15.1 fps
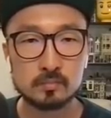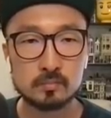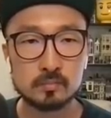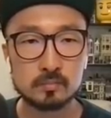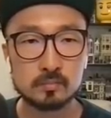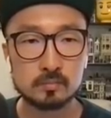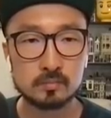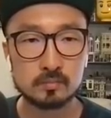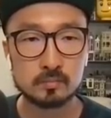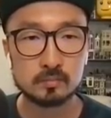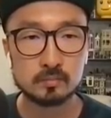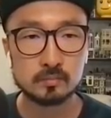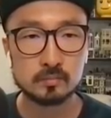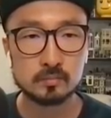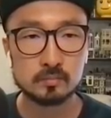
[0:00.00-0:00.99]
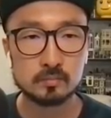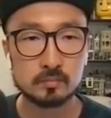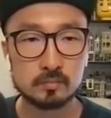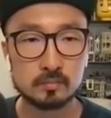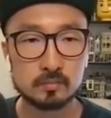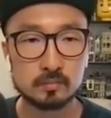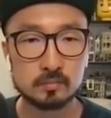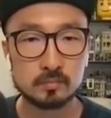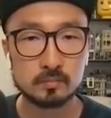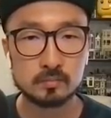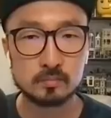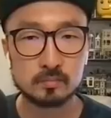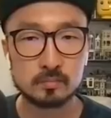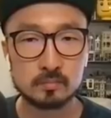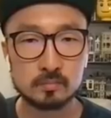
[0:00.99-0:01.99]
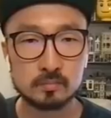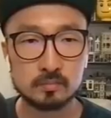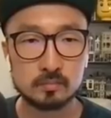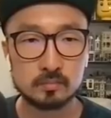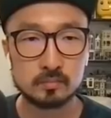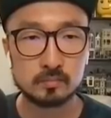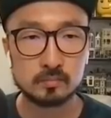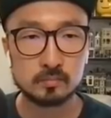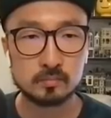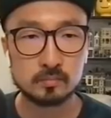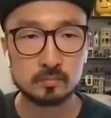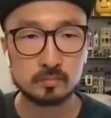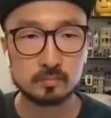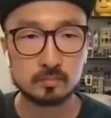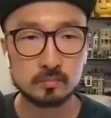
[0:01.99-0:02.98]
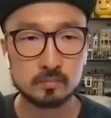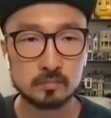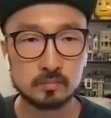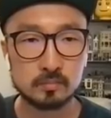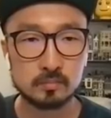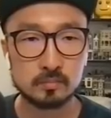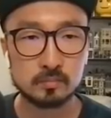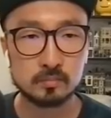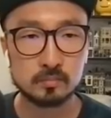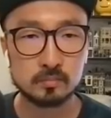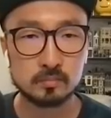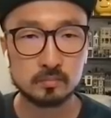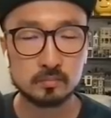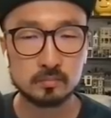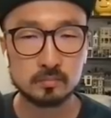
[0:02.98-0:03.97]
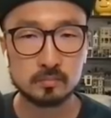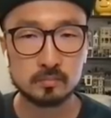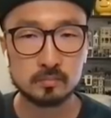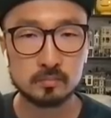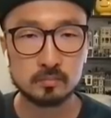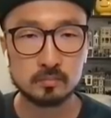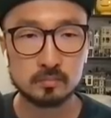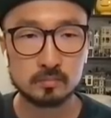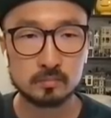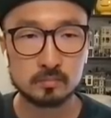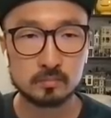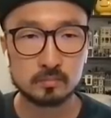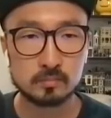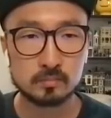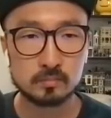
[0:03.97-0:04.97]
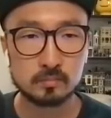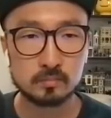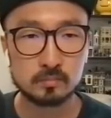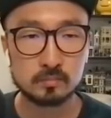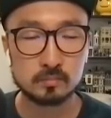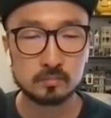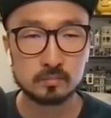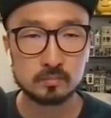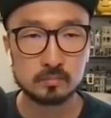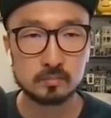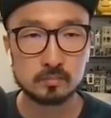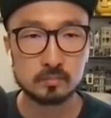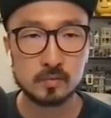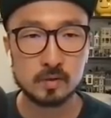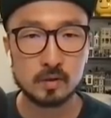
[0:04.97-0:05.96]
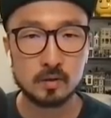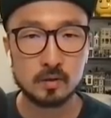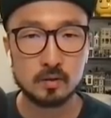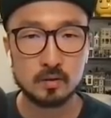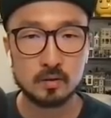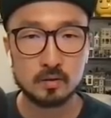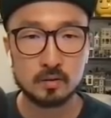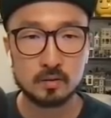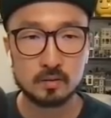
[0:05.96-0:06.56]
No words are spoken by the person on screen.